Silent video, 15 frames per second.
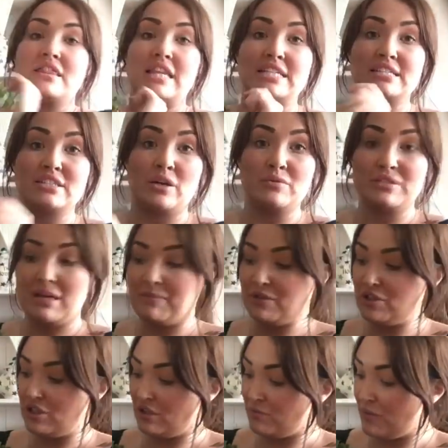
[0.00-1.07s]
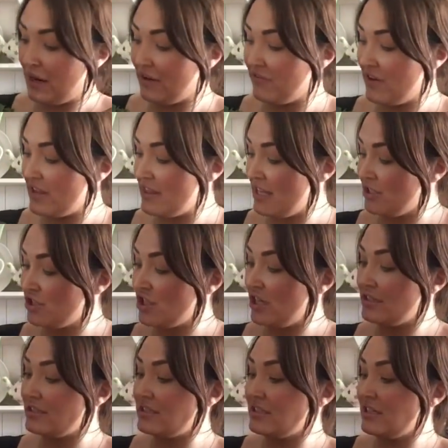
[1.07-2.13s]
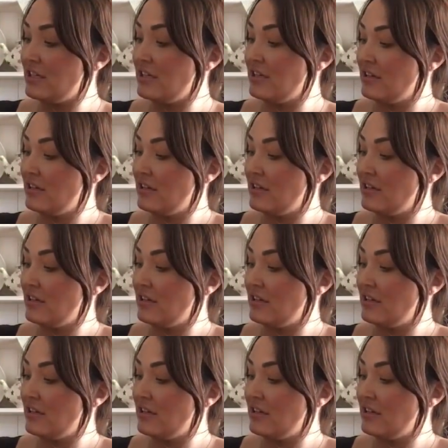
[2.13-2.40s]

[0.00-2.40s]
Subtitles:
there's no damage to the wreath. And then just